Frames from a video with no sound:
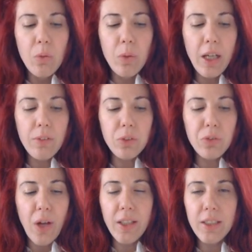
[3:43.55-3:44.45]
We have to
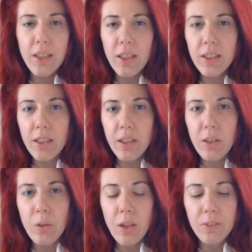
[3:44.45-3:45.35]
find the
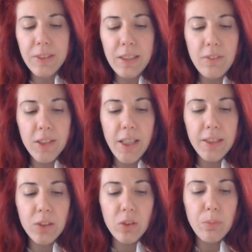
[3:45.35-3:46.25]
integral of seven
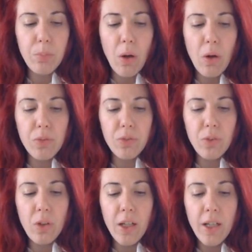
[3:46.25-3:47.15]
x on the power of
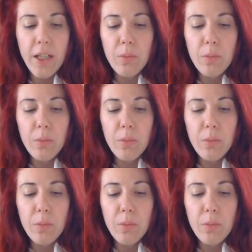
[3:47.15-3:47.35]
four